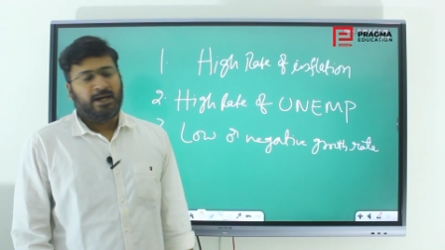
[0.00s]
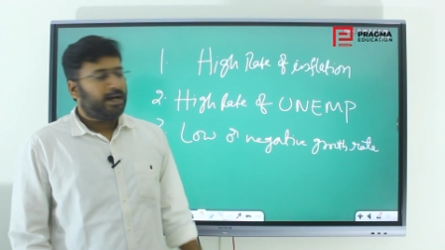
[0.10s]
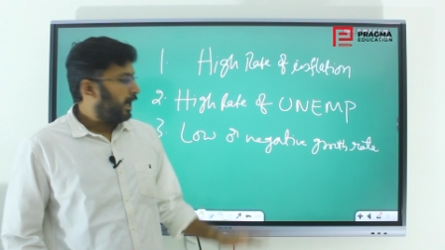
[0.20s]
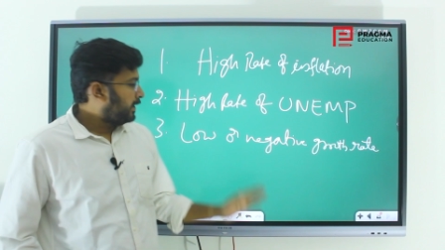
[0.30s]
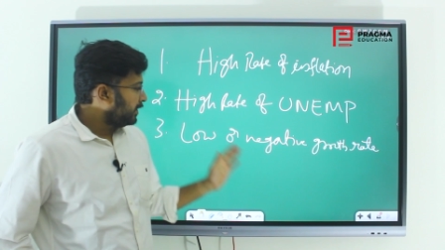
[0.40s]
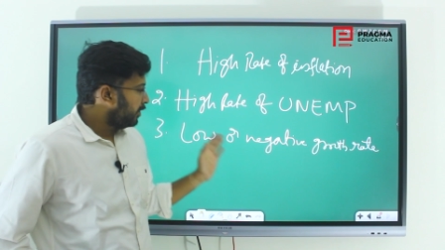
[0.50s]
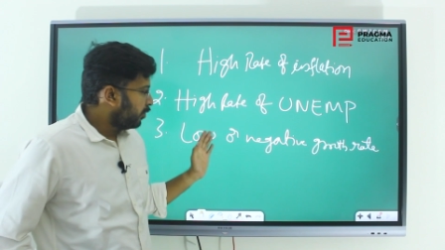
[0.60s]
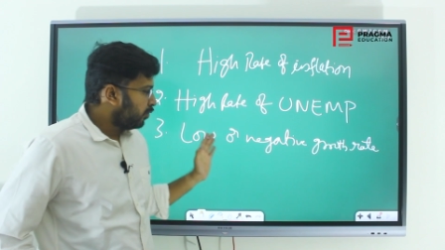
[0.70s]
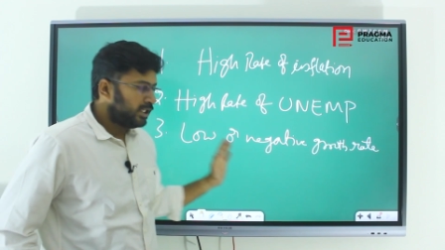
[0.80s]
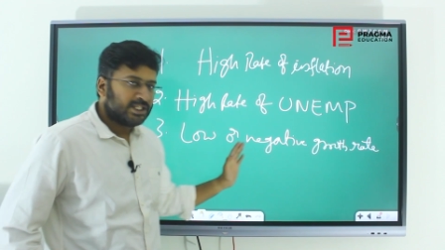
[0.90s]
And the
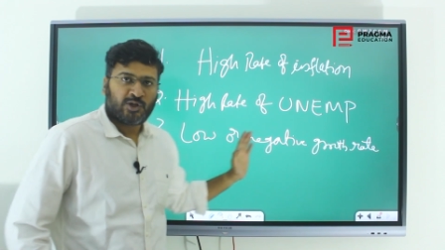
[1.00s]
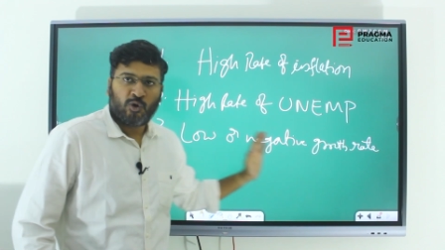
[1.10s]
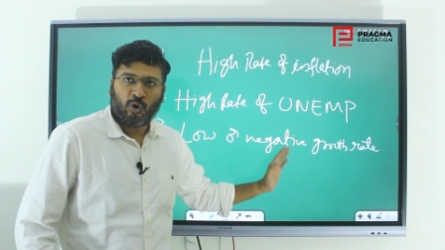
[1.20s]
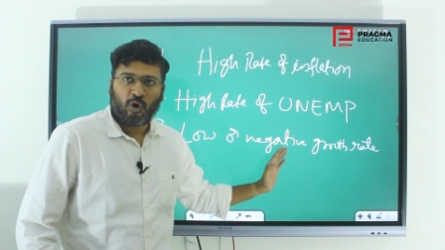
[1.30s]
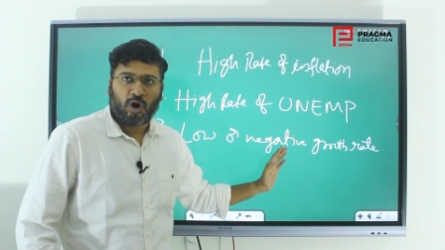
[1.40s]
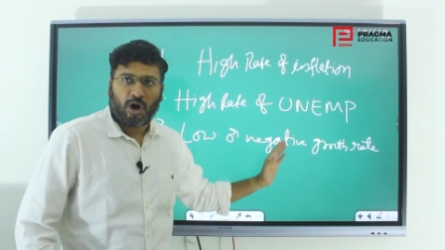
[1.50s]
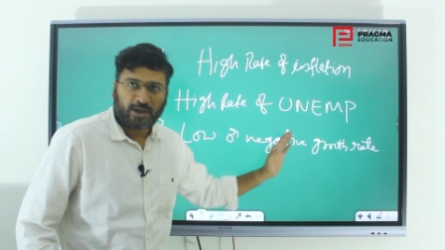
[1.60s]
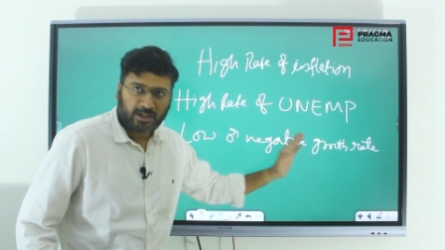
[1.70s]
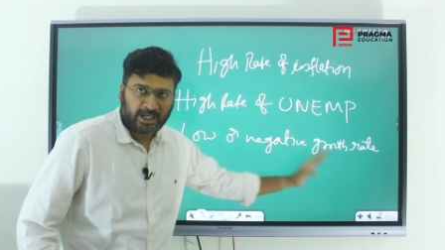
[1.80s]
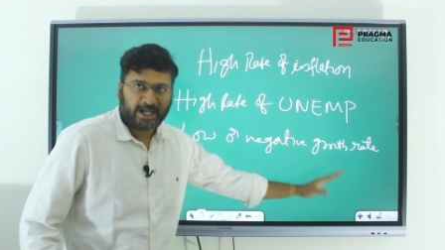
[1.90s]
growth is low
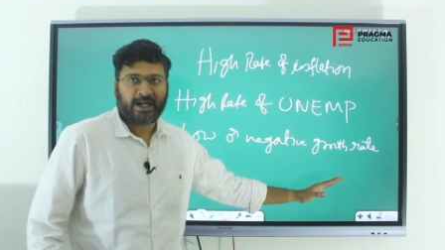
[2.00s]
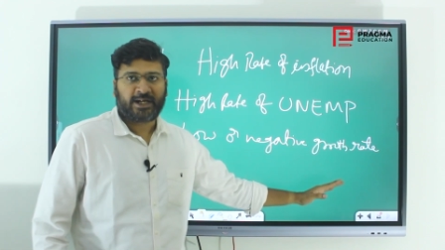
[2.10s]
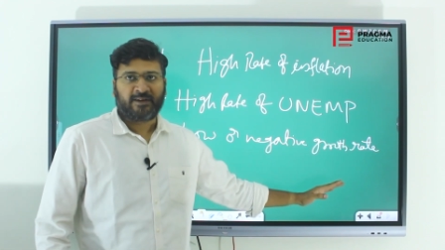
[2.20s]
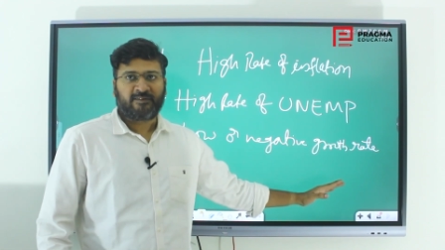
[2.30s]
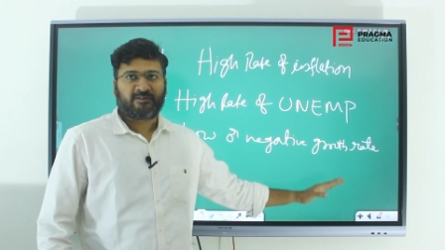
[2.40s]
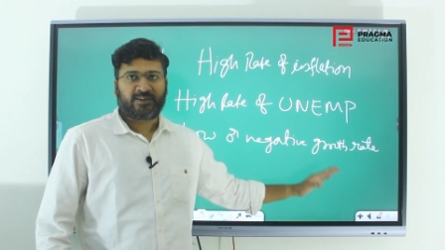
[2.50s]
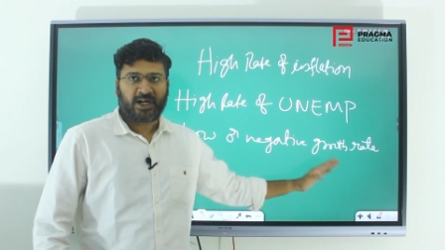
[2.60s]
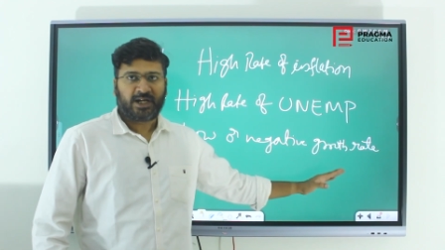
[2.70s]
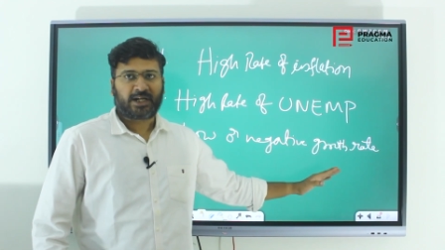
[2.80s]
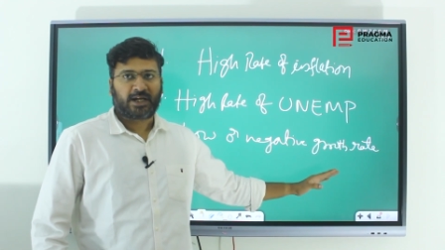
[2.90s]
or negative,
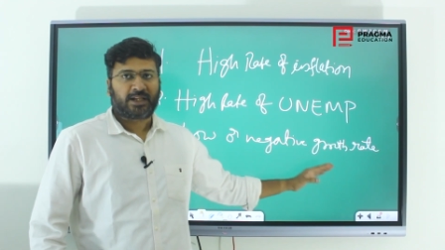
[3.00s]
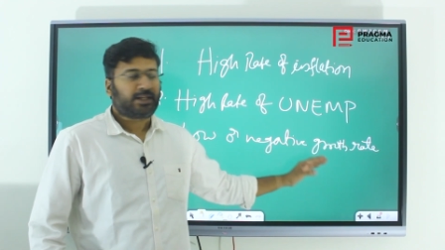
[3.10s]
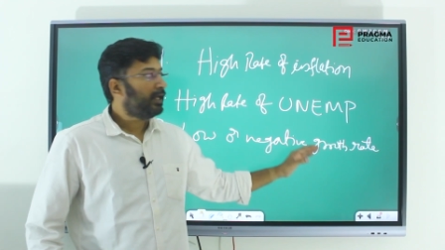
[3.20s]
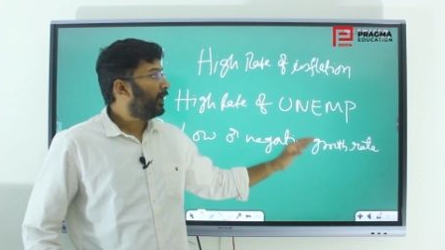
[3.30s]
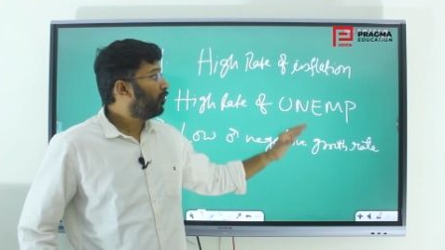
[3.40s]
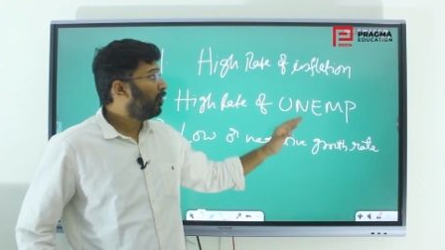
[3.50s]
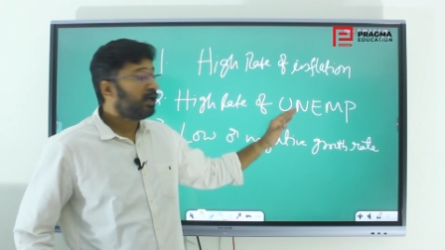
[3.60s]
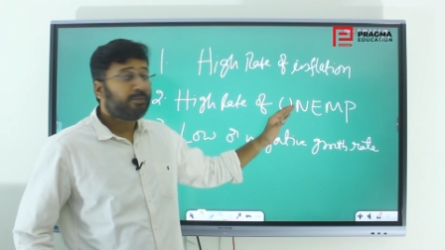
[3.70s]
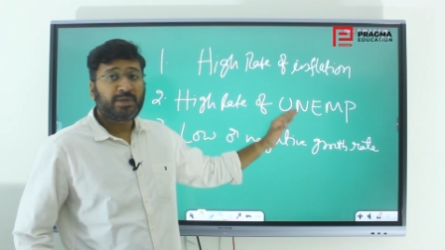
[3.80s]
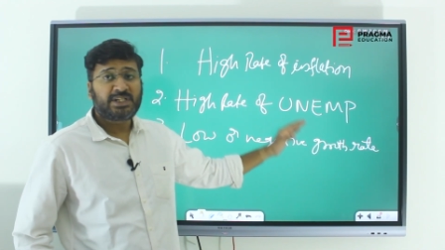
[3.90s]
that
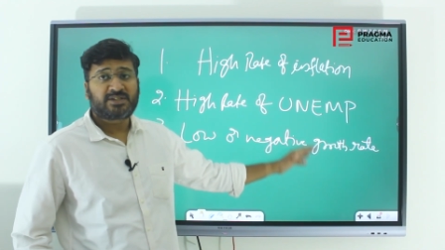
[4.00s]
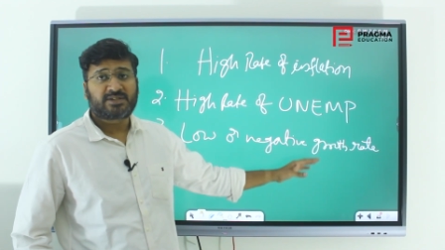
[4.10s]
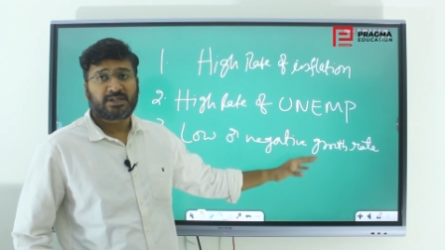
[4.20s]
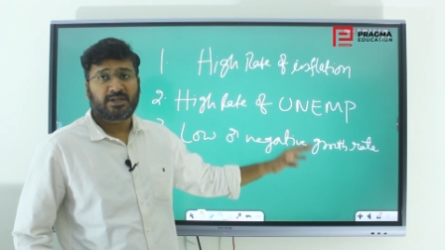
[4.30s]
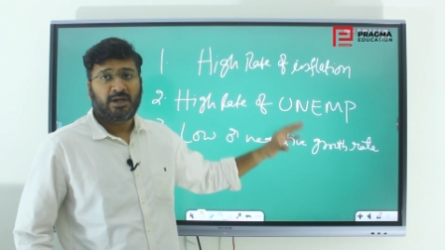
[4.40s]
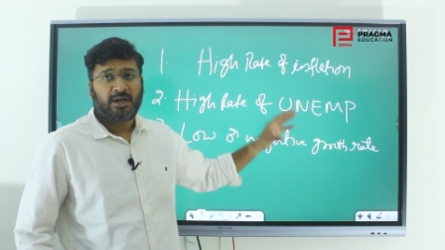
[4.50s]
economies